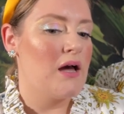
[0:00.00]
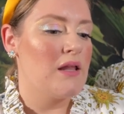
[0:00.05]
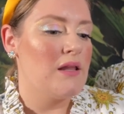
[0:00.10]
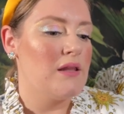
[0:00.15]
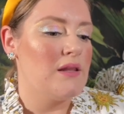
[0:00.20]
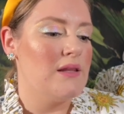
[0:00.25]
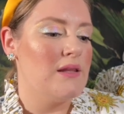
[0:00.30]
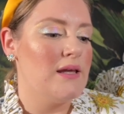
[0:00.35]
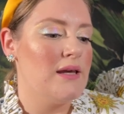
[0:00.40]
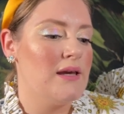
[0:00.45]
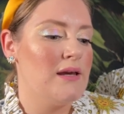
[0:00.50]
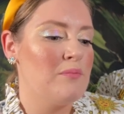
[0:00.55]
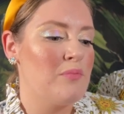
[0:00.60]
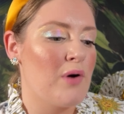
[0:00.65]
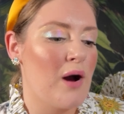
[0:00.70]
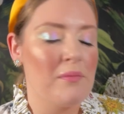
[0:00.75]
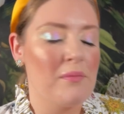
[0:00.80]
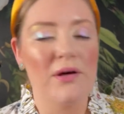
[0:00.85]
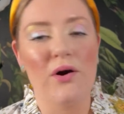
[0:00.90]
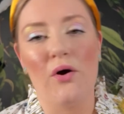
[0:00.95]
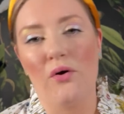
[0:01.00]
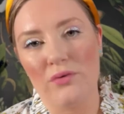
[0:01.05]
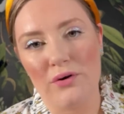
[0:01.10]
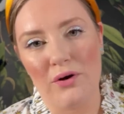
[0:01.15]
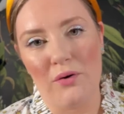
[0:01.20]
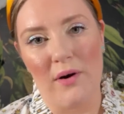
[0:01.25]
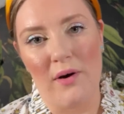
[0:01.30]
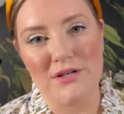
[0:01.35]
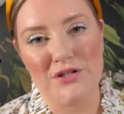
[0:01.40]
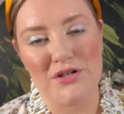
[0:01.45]
the probably golden
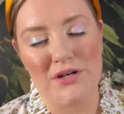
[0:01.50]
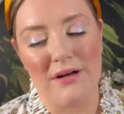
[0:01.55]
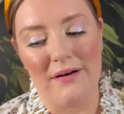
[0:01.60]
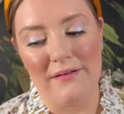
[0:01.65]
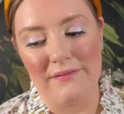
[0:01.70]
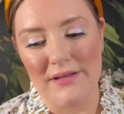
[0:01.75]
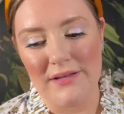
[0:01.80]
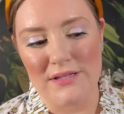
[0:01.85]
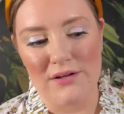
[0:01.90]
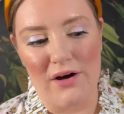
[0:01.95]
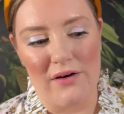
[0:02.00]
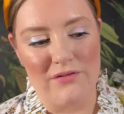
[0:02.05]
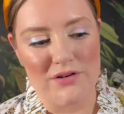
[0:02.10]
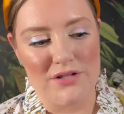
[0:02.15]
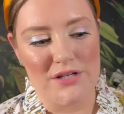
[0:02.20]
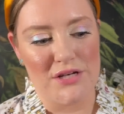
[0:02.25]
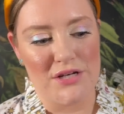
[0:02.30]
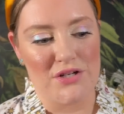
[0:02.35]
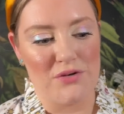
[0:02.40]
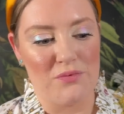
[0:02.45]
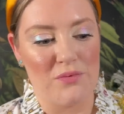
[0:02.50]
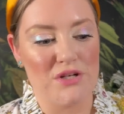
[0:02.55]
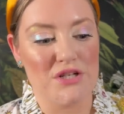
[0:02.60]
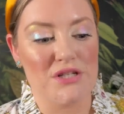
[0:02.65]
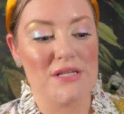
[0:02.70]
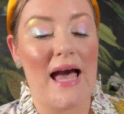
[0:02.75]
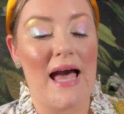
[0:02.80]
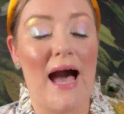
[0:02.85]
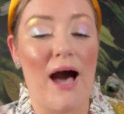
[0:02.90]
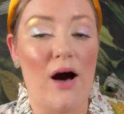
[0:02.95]
question of this conversation, which is
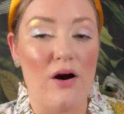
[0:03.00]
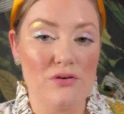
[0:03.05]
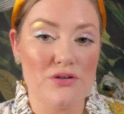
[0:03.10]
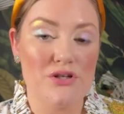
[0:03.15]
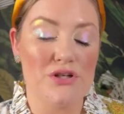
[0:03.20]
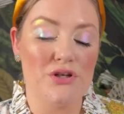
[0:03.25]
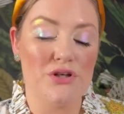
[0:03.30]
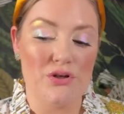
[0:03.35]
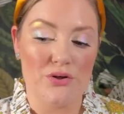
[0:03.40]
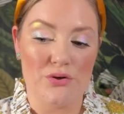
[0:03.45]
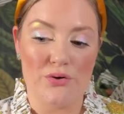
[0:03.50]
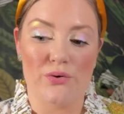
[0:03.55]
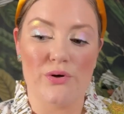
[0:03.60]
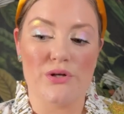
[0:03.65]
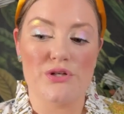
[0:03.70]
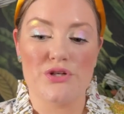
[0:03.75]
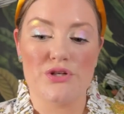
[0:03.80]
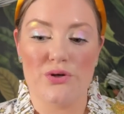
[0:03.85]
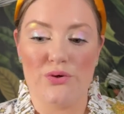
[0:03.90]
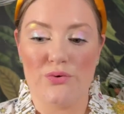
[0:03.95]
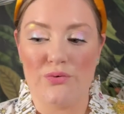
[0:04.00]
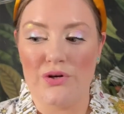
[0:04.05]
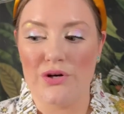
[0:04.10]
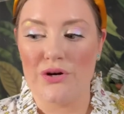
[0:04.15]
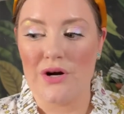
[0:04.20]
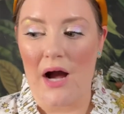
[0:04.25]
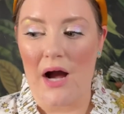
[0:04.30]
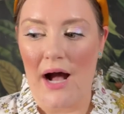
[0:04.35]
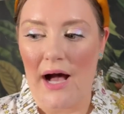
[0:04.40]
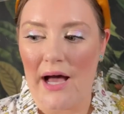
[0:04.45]
how do you tune
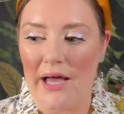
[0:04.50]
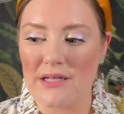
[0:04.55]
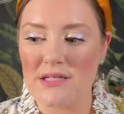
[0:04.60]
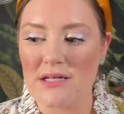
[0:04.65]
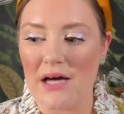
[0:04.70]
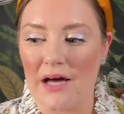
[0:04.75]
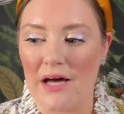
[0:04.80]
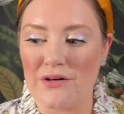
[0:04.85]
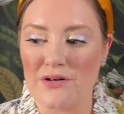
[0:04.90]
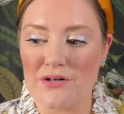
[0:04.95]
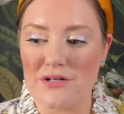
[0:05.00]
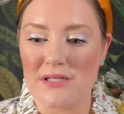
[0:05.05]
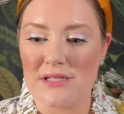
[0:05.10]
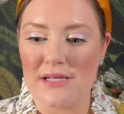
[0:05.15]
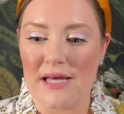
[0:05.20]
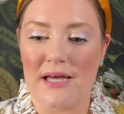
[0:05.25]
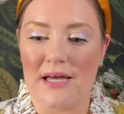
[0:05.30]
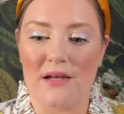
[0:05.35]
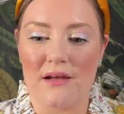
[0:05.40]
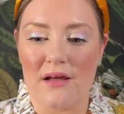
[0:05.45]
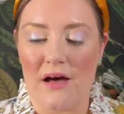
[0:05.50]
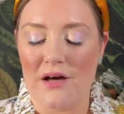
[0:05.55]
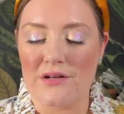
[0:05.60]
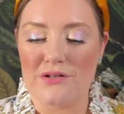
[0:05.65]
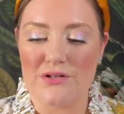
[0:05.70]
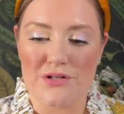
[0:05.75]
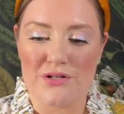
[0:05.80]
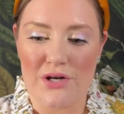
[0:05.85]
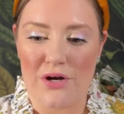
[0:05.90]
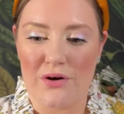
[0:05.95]
your eye to understand
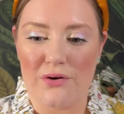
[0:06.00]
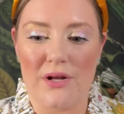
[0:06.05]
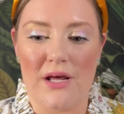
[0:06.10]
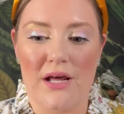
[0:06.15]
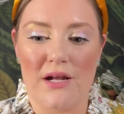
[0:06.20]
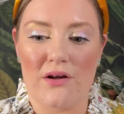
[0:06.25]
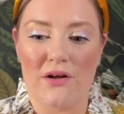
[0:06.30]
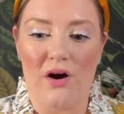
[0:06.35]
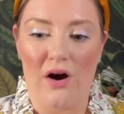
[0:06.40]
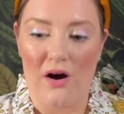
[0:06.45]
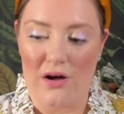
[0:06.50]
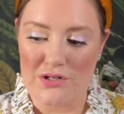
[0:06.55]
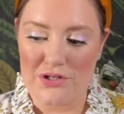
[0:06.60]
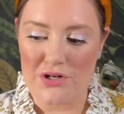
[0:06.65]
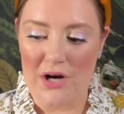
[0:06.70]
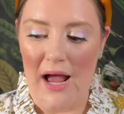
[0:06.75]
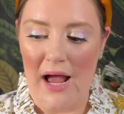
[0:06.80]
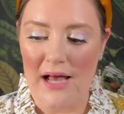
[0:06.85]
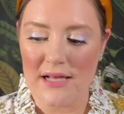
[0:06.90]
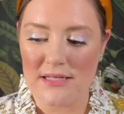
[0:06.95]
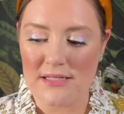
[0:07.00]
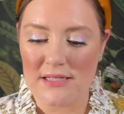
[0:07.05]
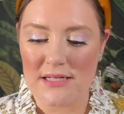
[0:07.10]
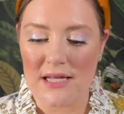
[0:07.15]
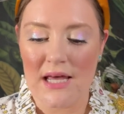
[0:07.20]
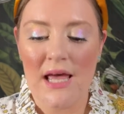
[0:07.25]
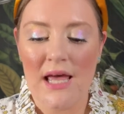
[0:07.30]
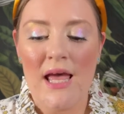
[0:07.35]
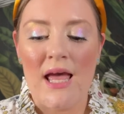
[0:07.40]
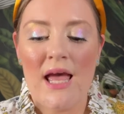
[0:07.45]
undertone and contrast?
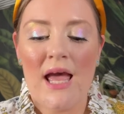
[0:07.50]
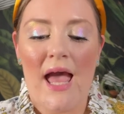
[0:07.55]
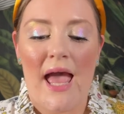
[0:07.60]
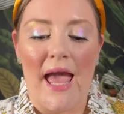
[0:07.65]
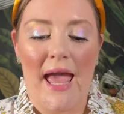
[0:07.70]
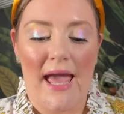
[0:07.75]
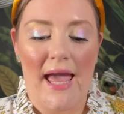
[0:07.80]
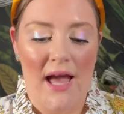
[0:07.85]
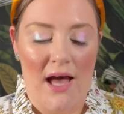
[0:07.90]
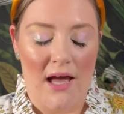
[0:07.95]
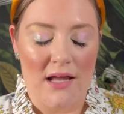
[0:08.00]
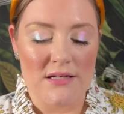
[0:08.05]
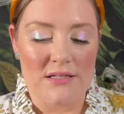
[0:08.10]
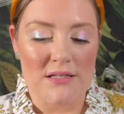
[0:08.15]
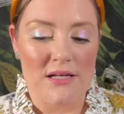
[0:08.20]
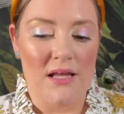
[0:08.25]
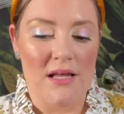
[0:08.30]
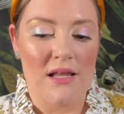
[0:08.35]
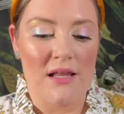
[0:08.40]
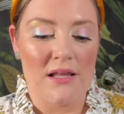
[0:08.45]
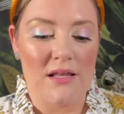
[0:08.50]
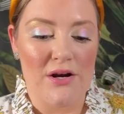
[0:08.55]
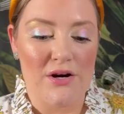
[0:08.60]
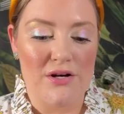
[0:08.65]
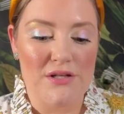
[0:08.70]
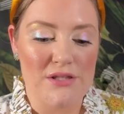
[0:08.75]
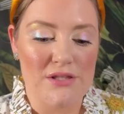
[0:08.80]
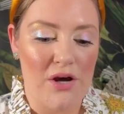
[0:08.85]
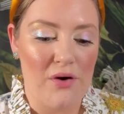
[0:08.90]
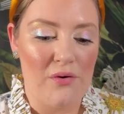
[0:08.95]
And there
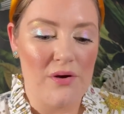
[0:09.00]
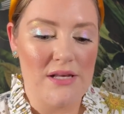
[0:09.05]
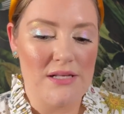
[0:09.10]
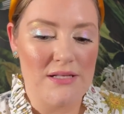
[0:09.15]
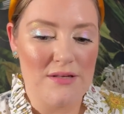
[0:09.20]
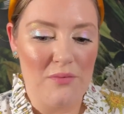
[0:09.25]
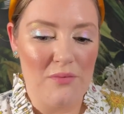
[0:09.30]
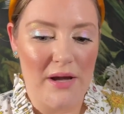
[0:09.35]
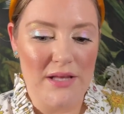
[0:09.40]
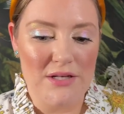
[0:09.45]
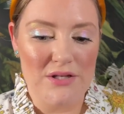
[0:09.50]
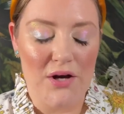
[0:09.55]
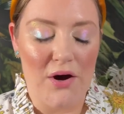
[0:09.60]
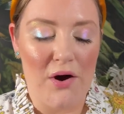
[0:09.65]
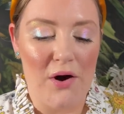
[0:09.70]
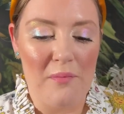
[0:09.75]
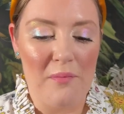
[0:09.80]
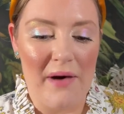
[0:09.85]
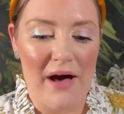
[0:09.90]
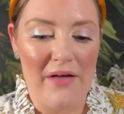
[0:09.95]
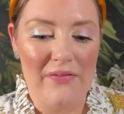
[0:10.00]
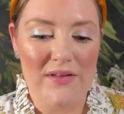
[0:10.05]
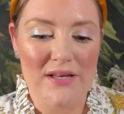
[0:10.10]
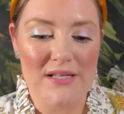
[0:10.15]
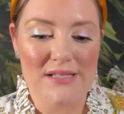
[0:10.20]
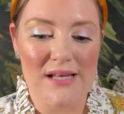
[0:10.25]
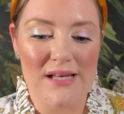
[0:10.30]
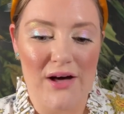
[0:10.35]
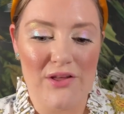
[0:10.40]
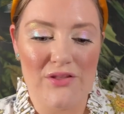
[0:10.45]
is no easy way to go about
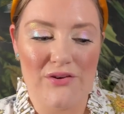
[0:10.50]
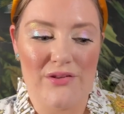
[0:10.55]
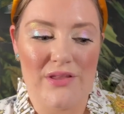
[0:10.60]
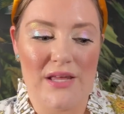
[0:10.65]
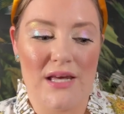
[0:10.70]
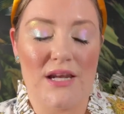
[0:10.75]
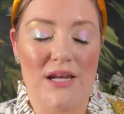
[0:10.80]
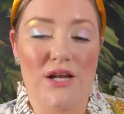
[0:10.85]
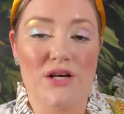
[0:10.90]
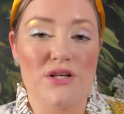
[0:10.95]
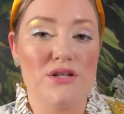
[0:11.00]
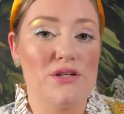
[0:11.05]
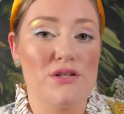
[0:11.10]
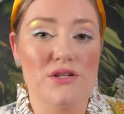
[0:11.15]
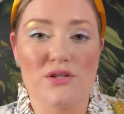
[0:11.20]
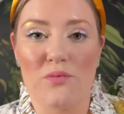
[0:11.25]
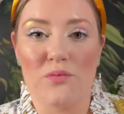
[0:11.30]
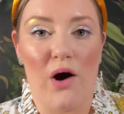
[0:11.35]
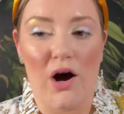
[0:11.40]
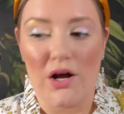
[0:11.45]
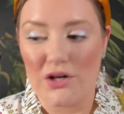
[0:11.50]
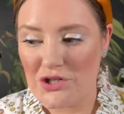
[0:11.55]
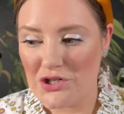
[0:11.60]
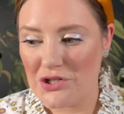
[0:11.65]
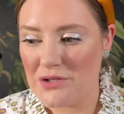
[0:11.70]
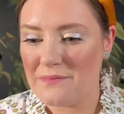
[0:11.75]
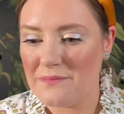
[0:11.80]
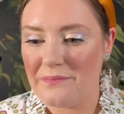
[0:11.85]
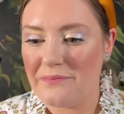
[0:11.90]
this other than swatch